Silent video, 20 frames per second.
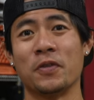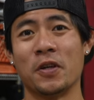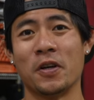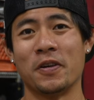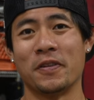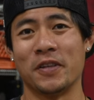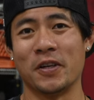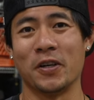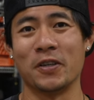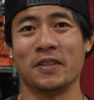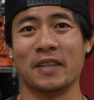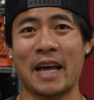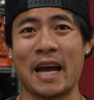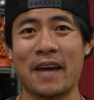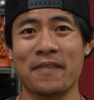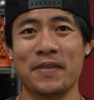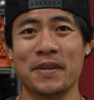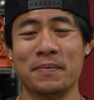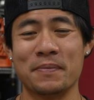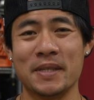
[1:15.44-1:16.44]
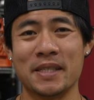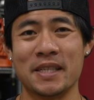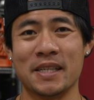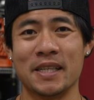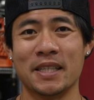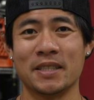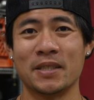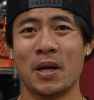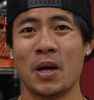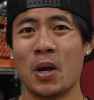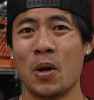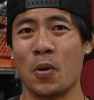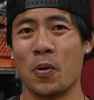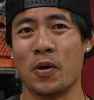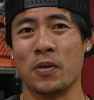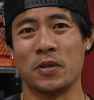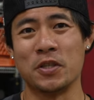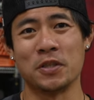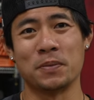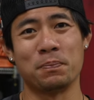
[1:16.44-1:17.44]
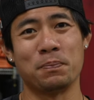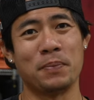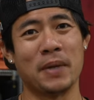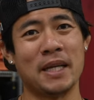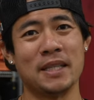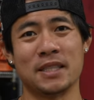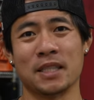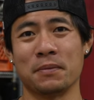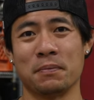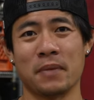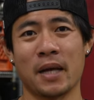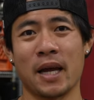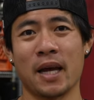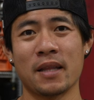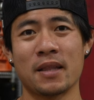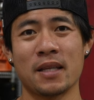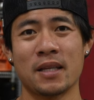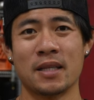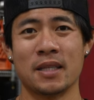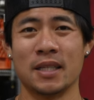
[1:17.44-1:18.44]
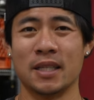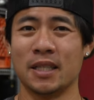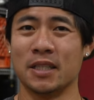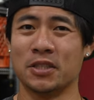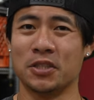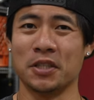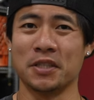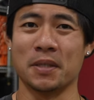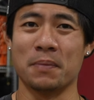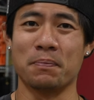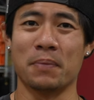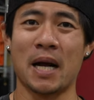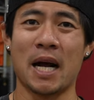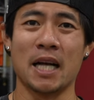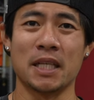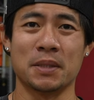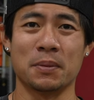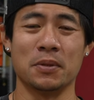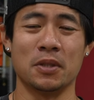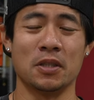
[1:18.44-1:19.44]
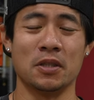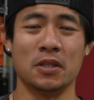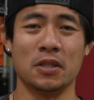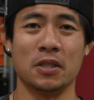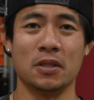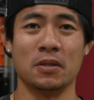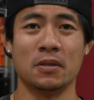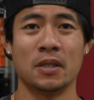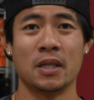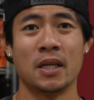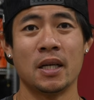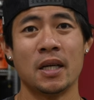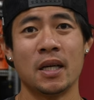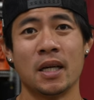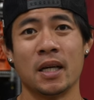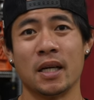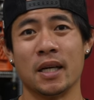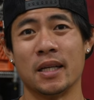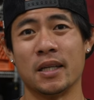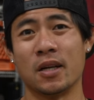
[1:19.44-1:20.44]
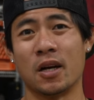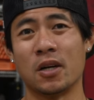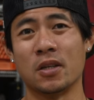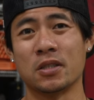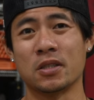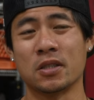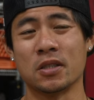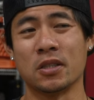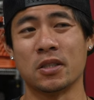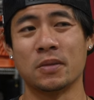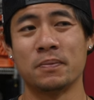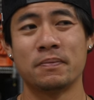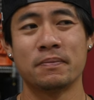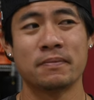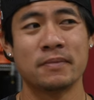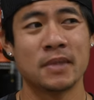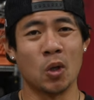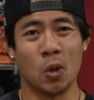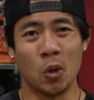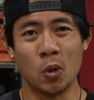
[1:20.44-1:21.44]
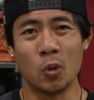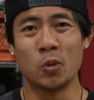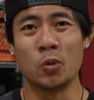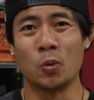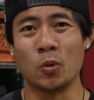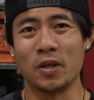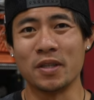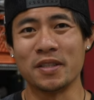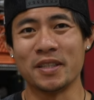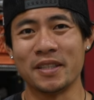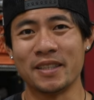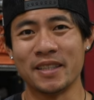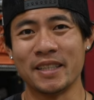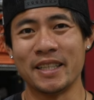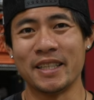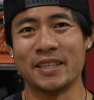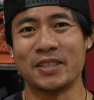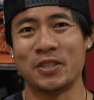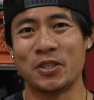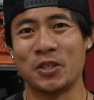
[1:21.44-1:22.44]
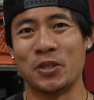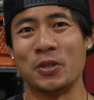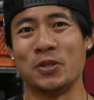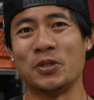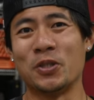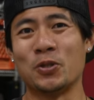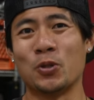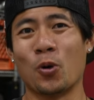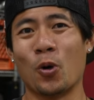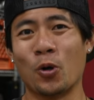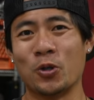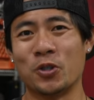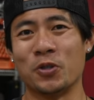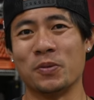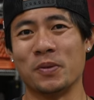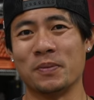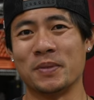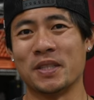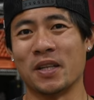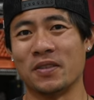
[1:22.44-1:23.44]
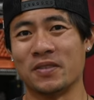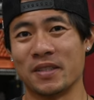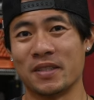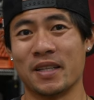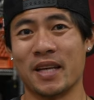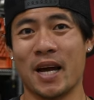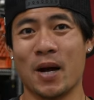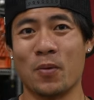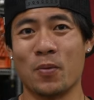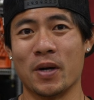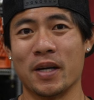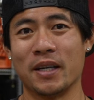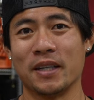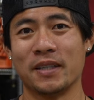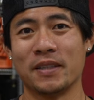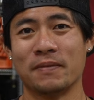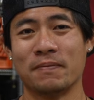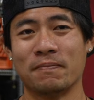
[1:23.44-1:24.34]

if you are laughing because with just basic math, it's just impossible to do. And also, who would willingly choose to torture themselves in that way?